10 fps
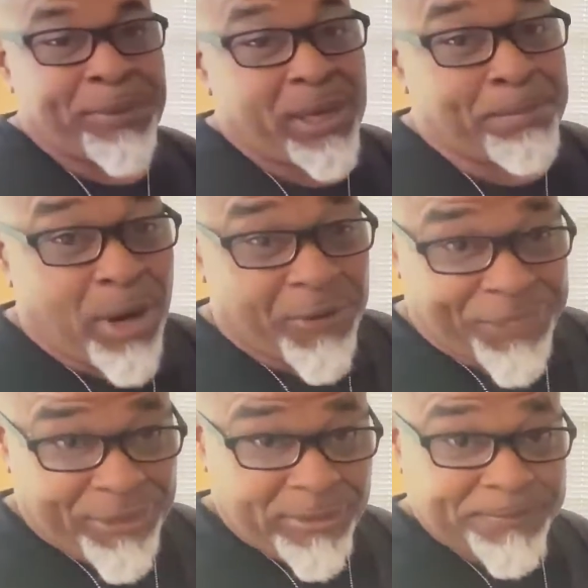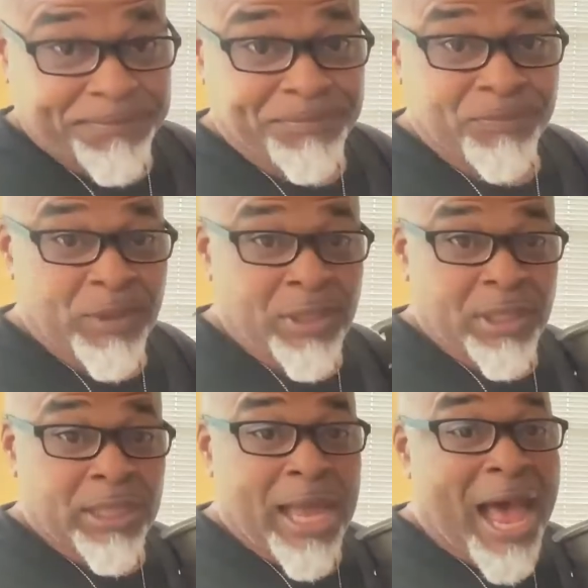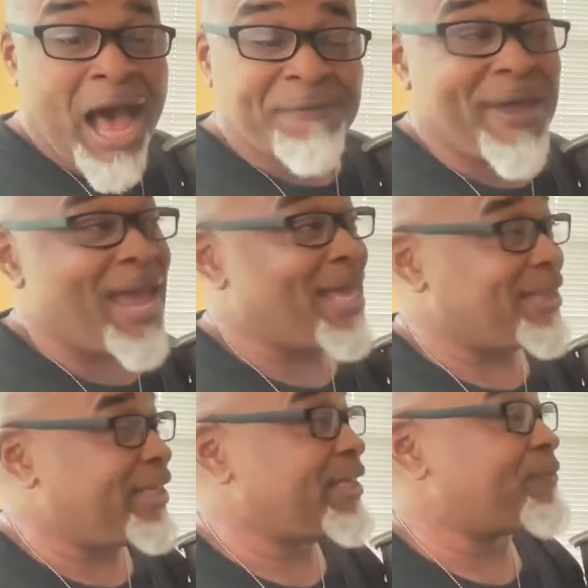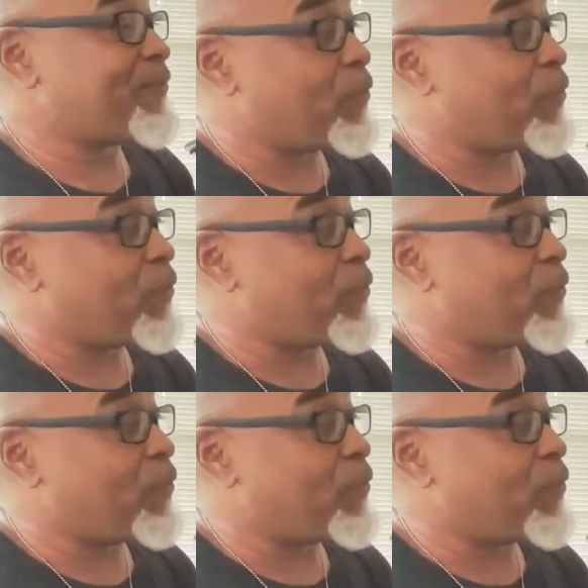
Big Bertha. I've had this